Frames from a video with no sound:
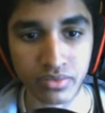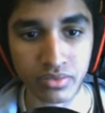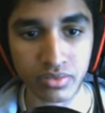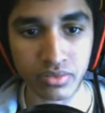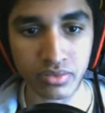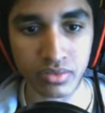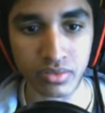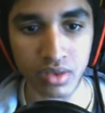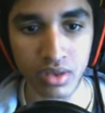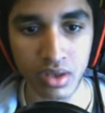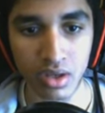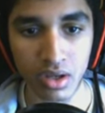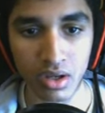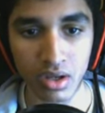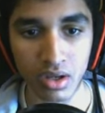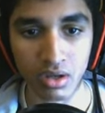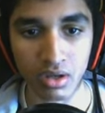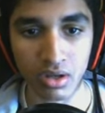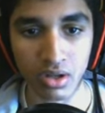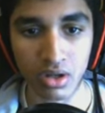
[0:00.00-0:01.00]

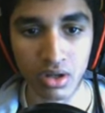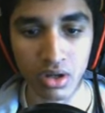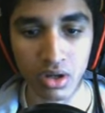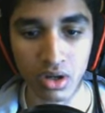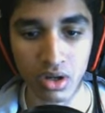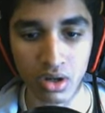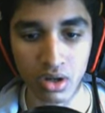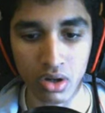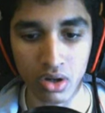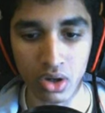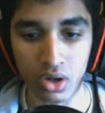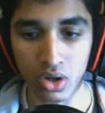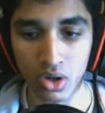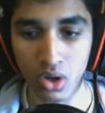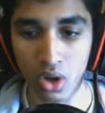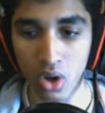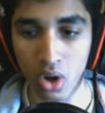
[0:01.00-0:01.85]
No one is speaking in this clip.